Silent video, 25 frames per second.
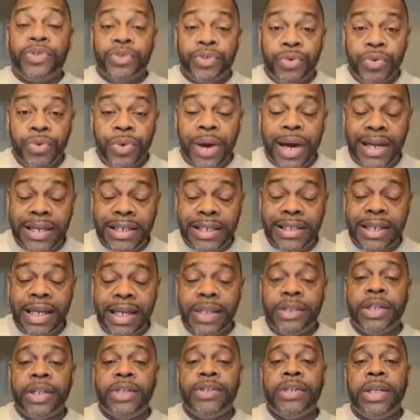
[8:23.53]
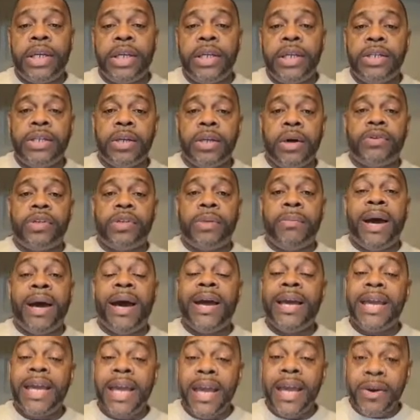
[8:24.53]
true identity, talked
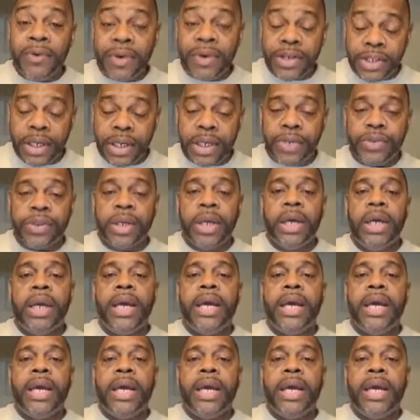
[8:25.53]
about heritage